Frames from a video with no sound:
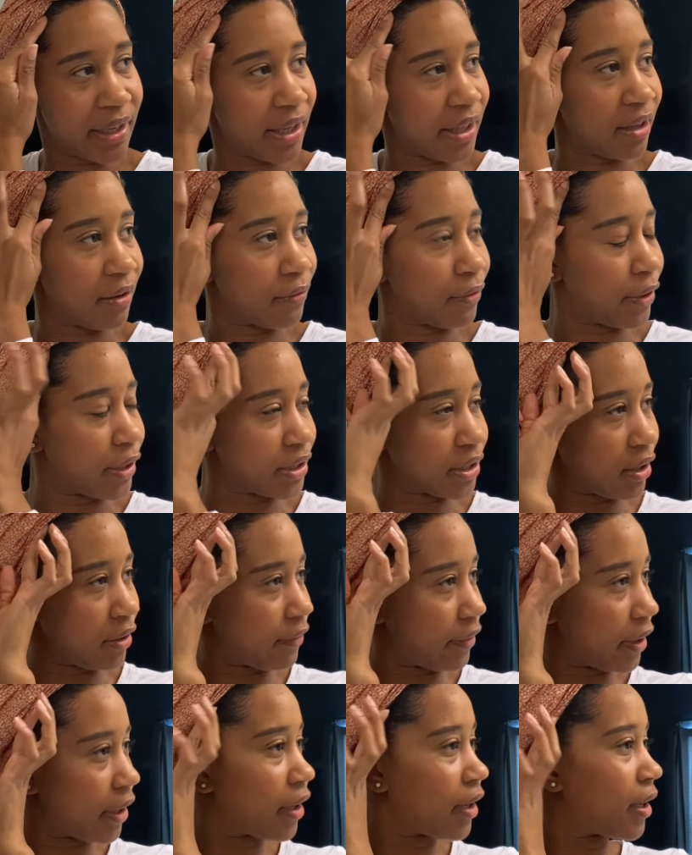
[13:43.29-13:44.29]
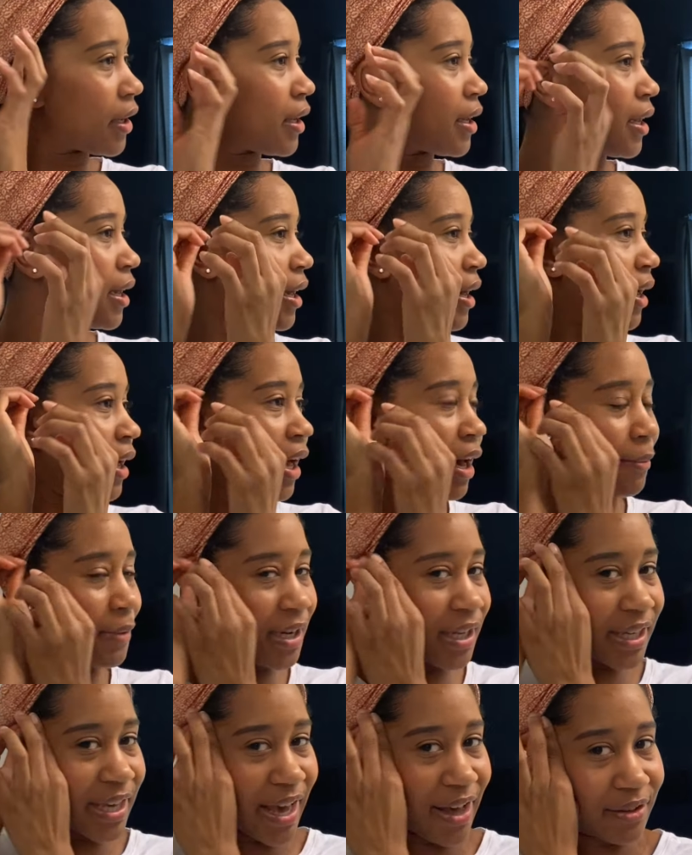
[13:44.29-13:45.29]
in the voiceover, I'm an
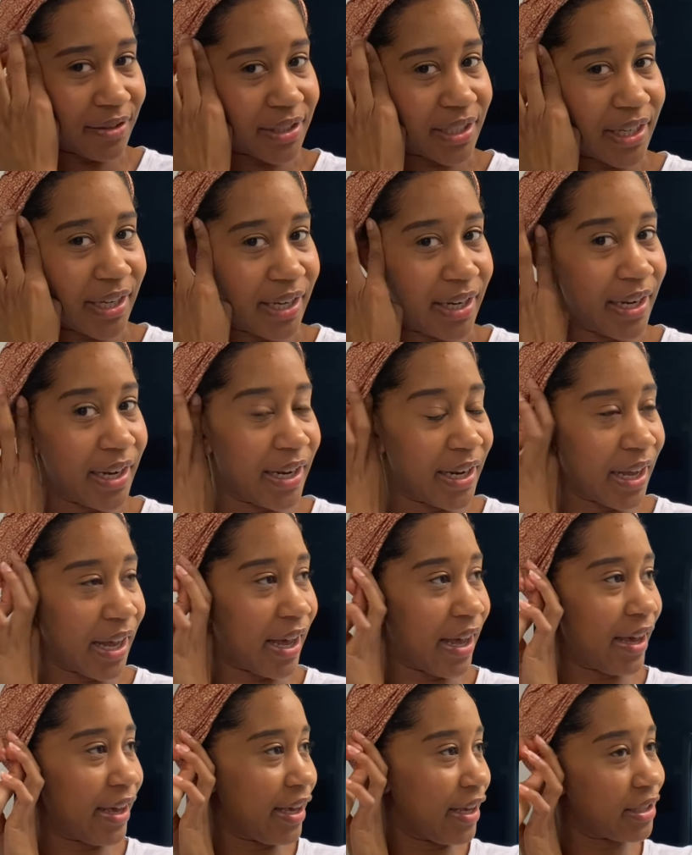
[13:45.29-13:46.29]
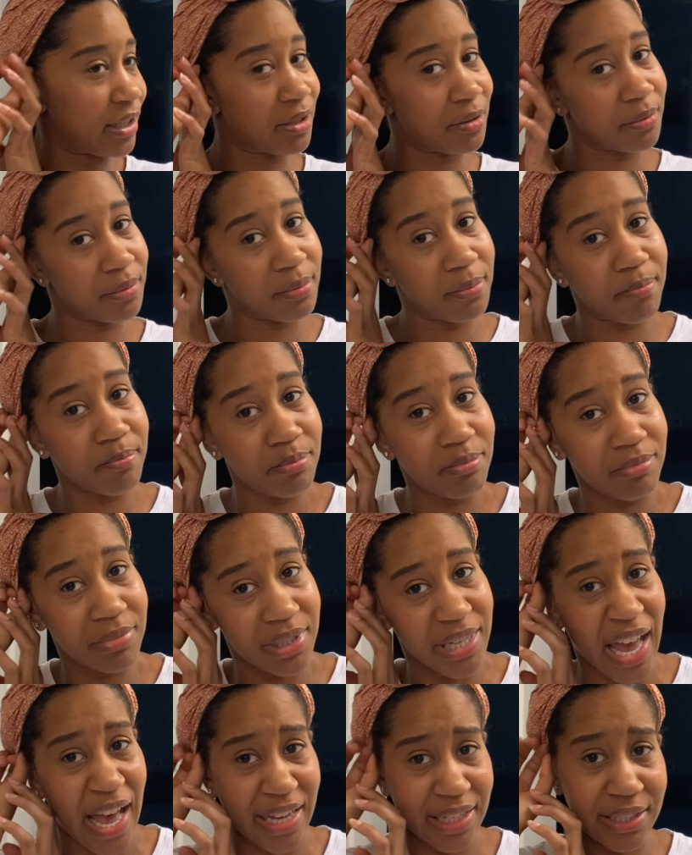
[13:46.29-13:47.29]
accountant, and it's
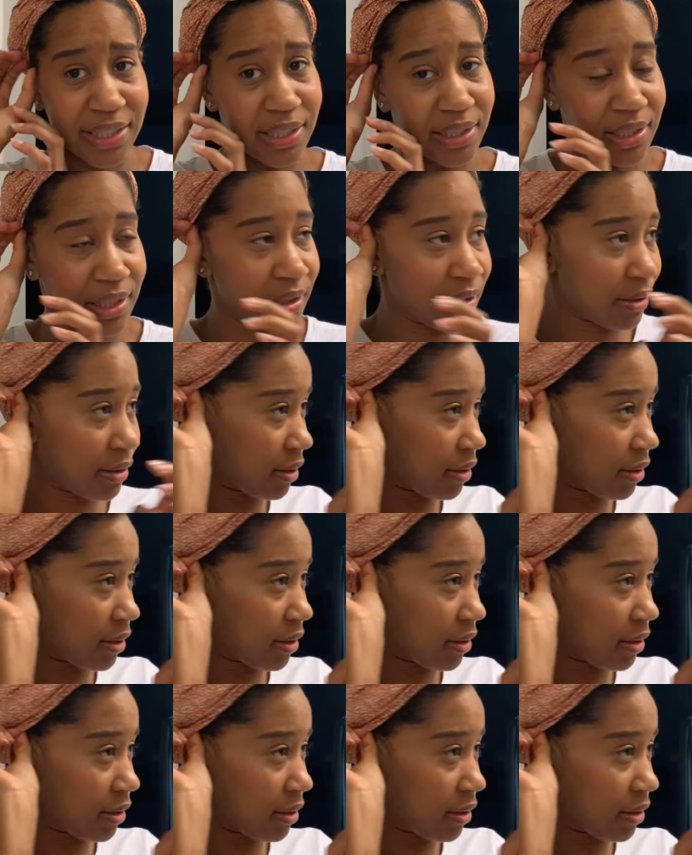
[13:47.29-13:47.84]
tax season,